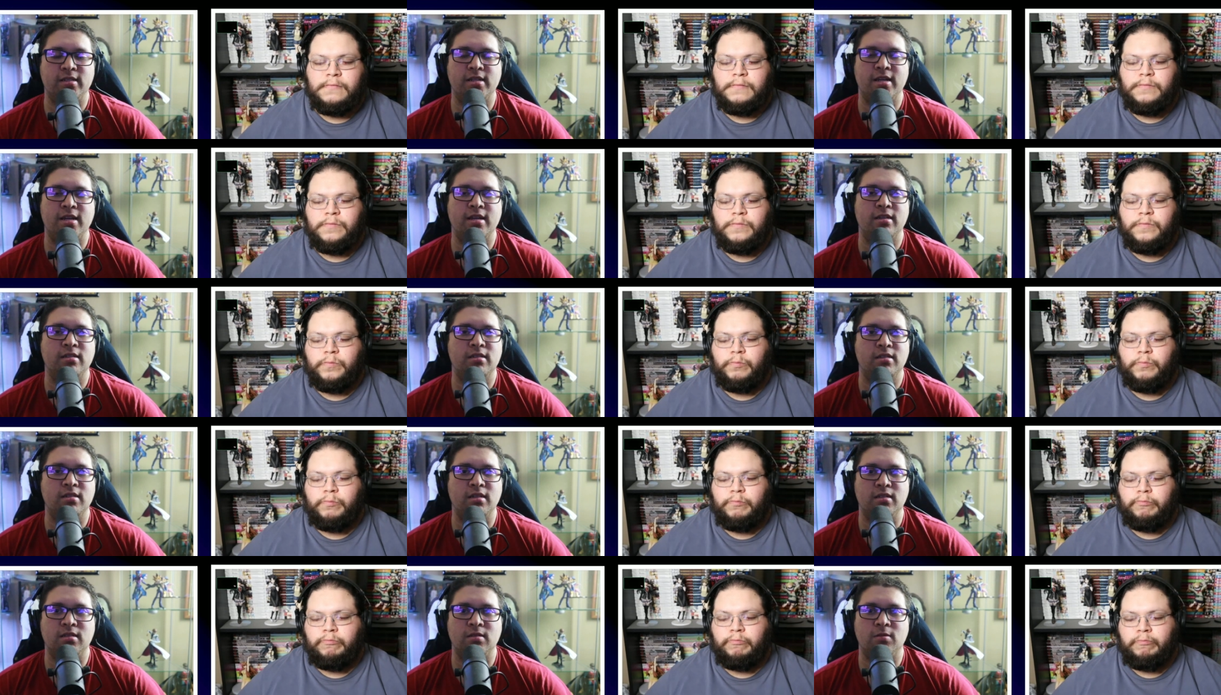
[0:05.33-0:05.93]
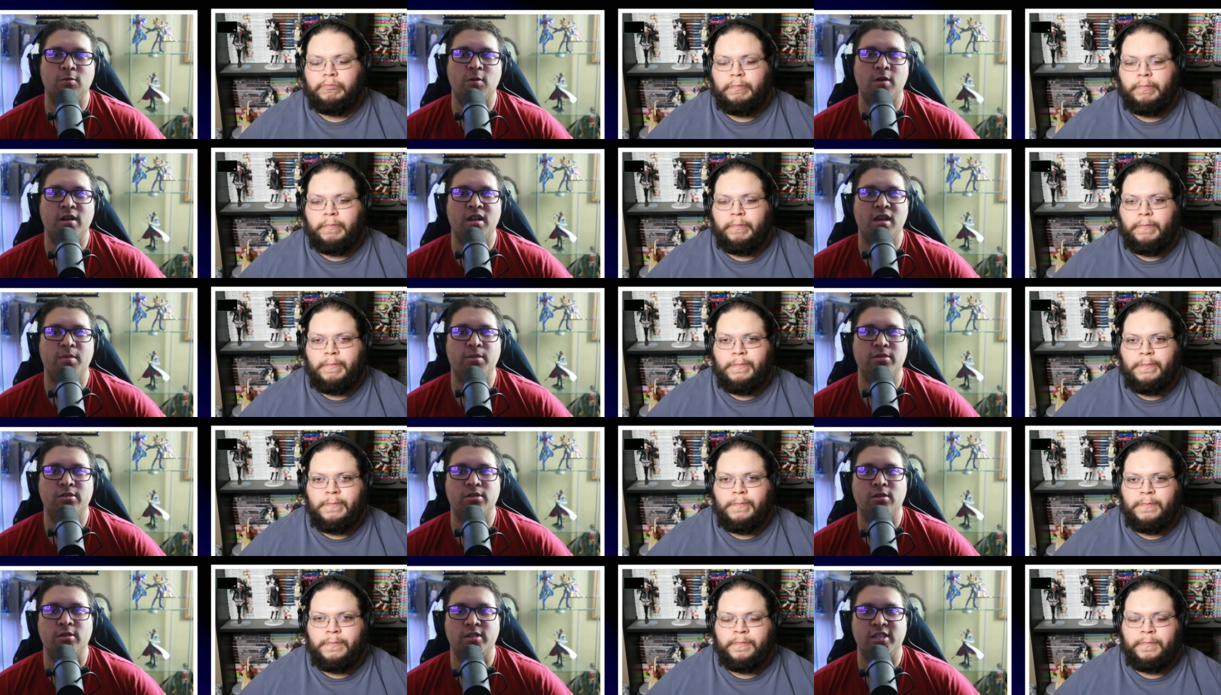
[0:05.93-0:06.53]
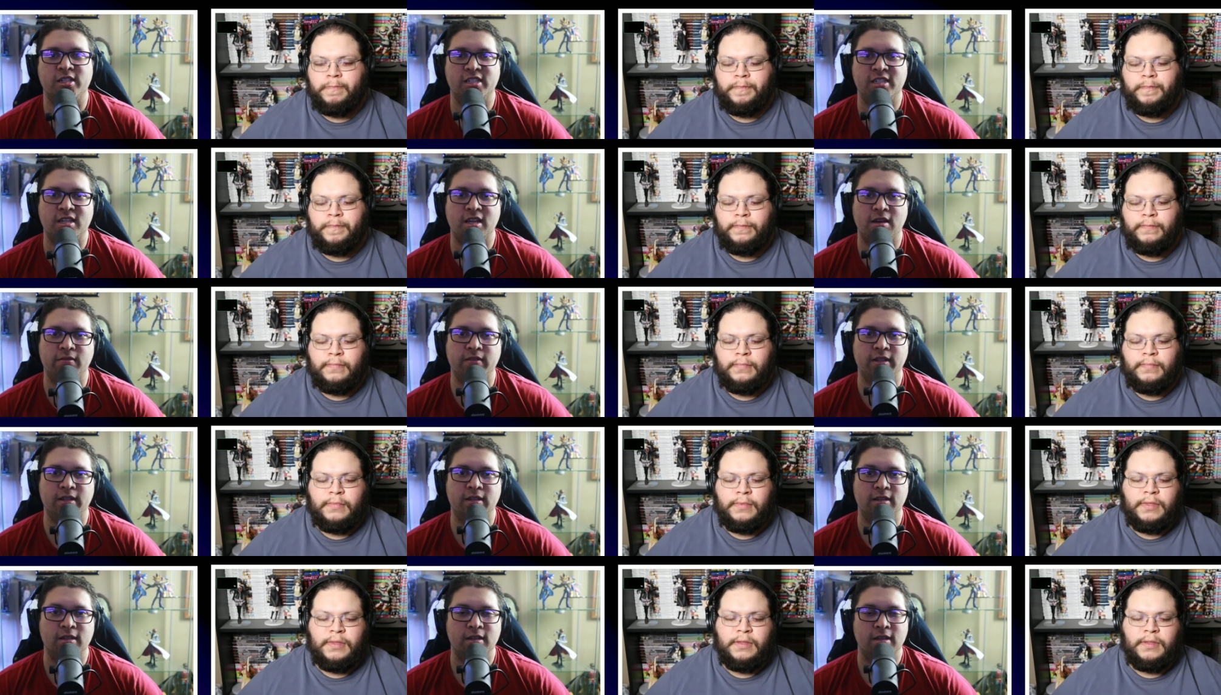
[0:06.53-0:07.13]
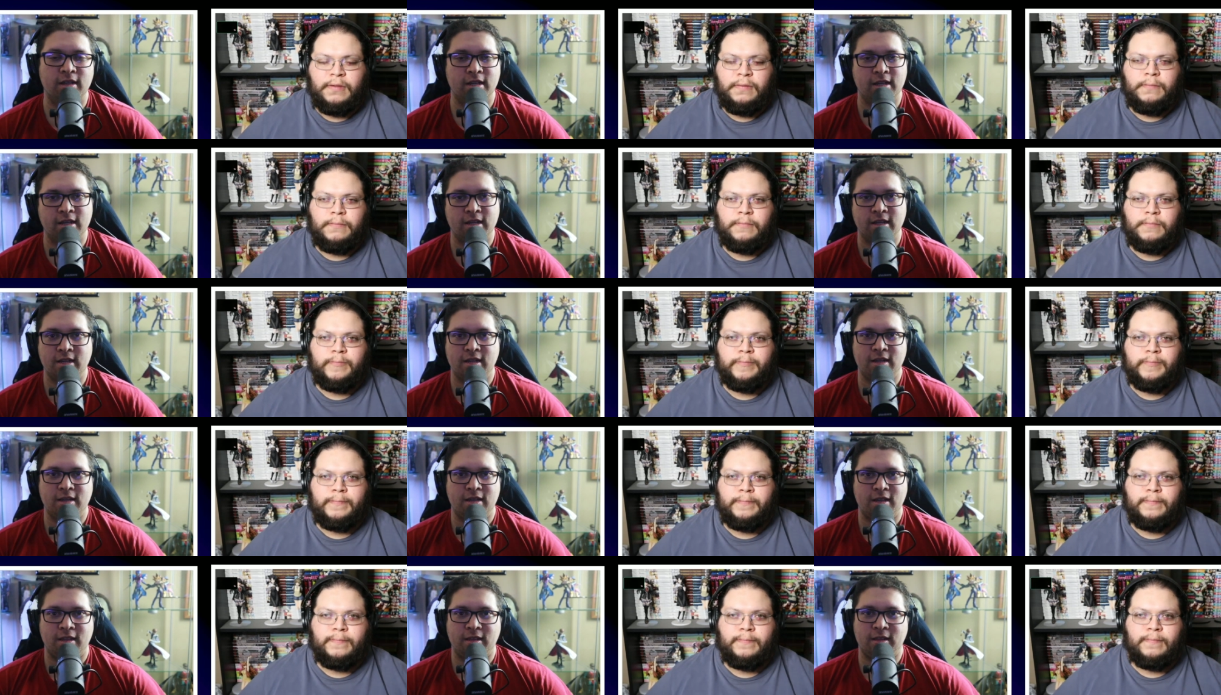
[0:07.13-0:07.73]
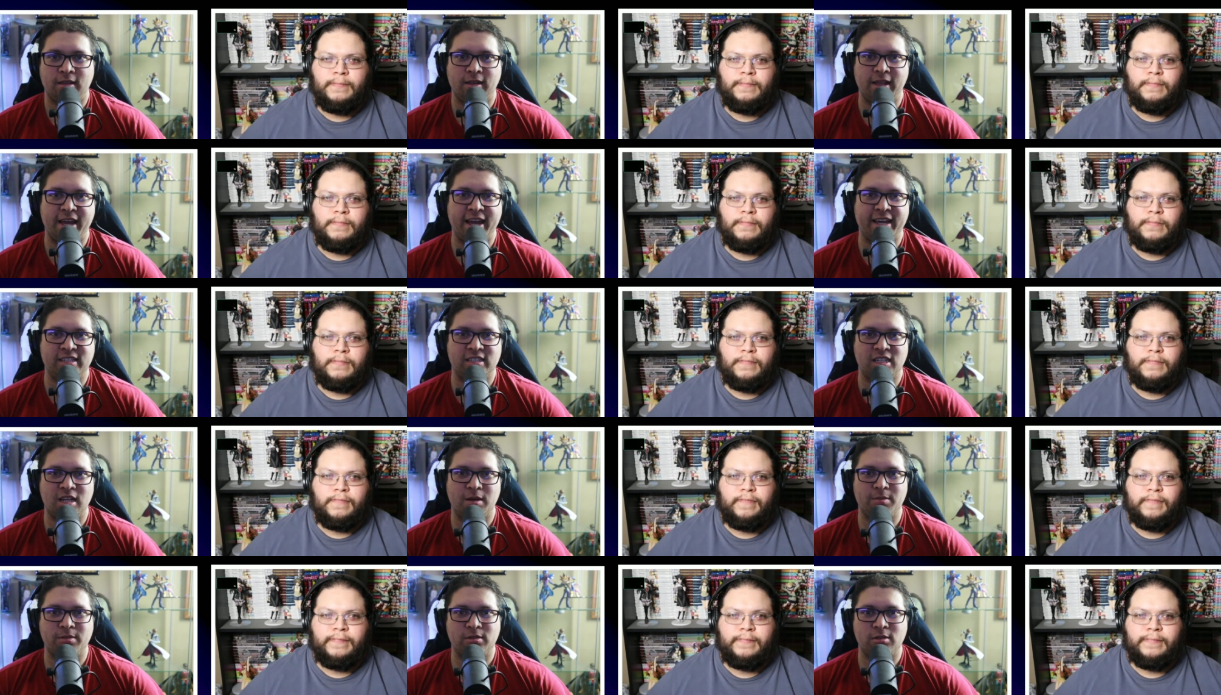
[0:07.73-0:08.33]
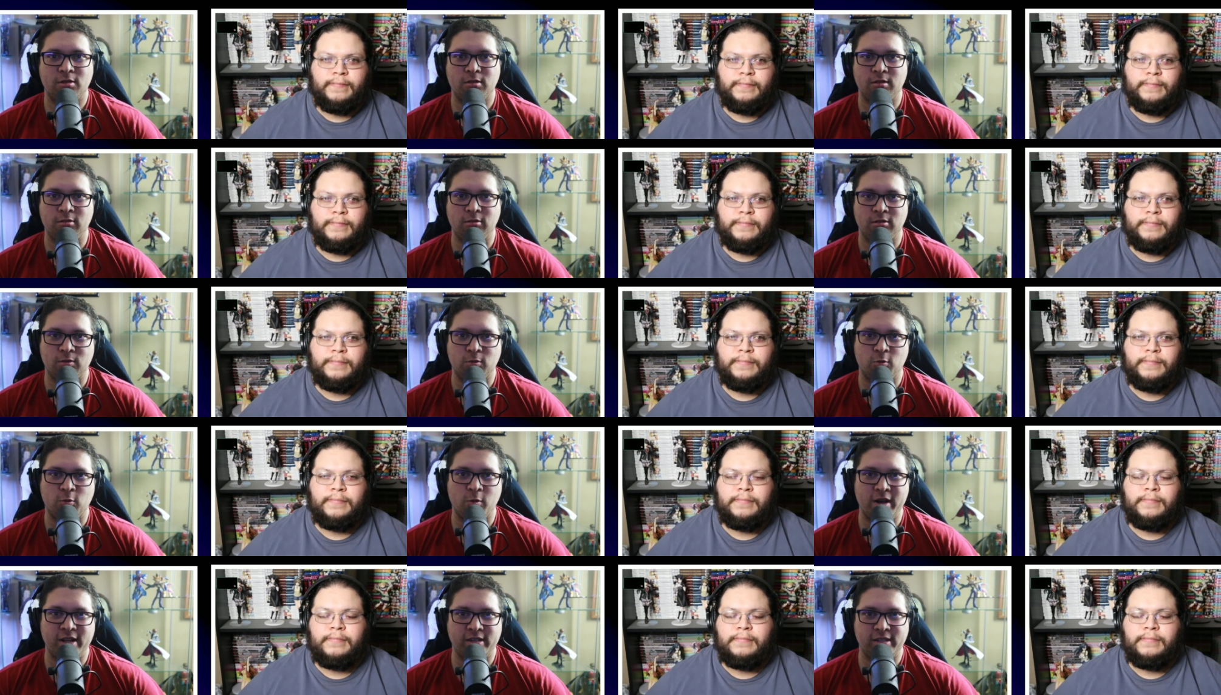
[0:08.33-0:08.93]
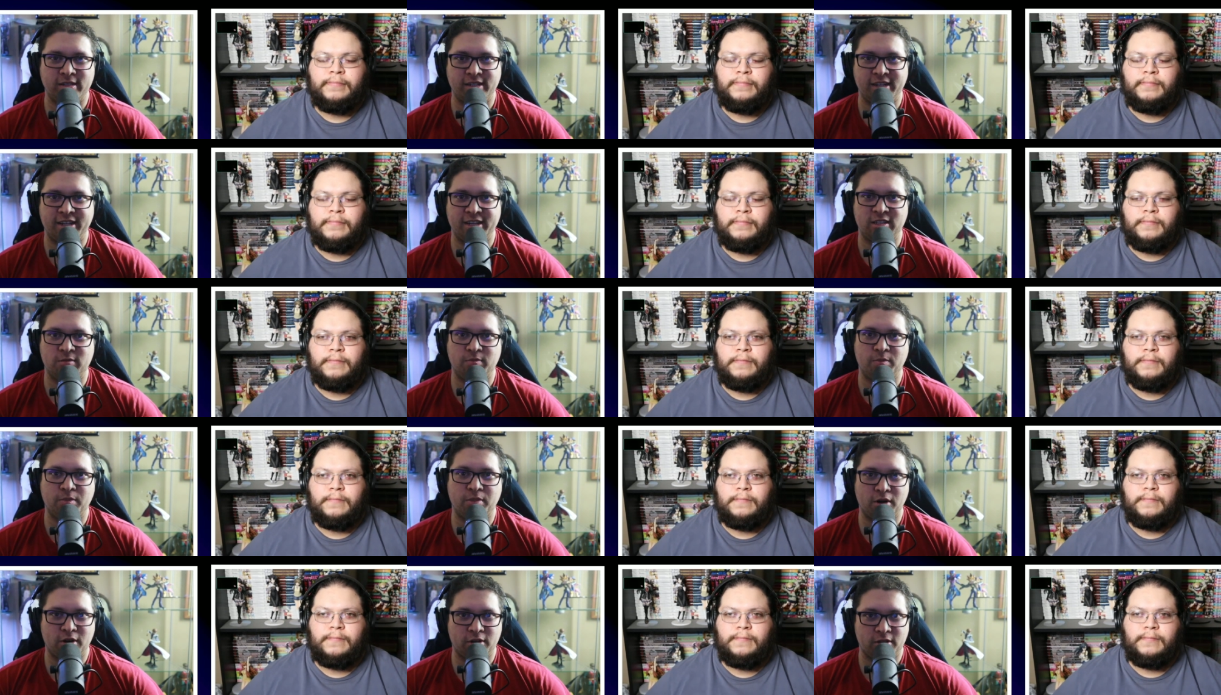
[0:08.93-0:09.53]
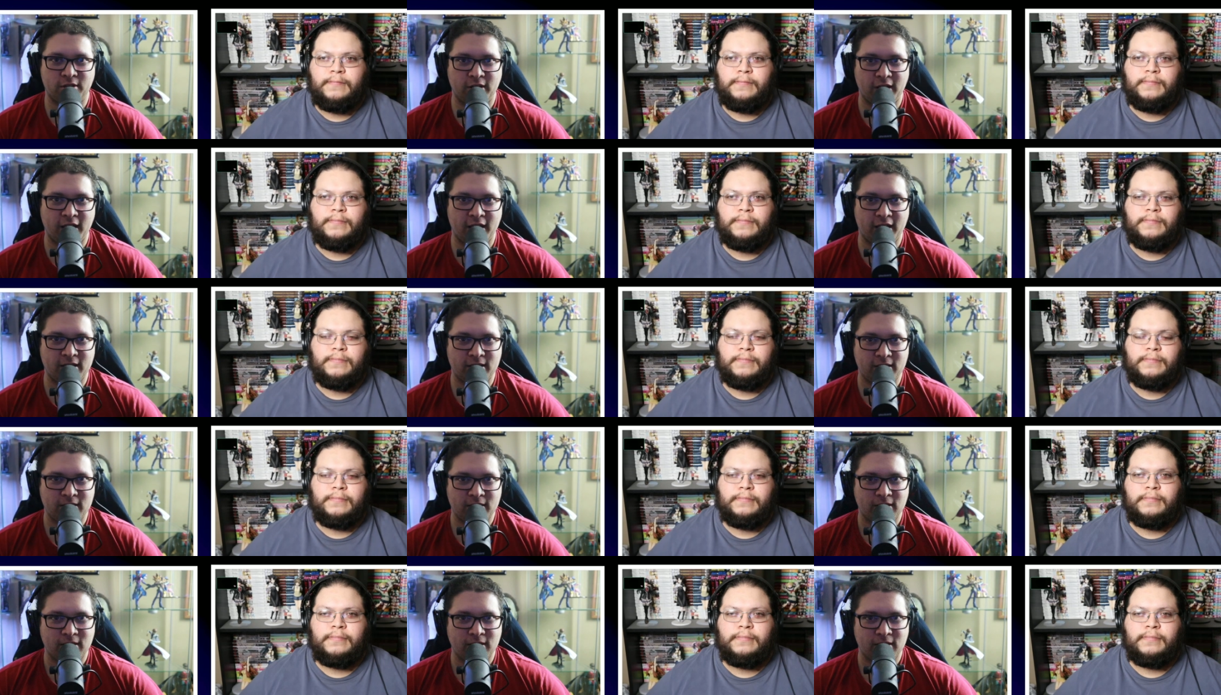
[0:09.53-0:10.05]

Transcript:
Speaker 1: Season 1, Episode 7. The last episode, it was Wednesday's birthday,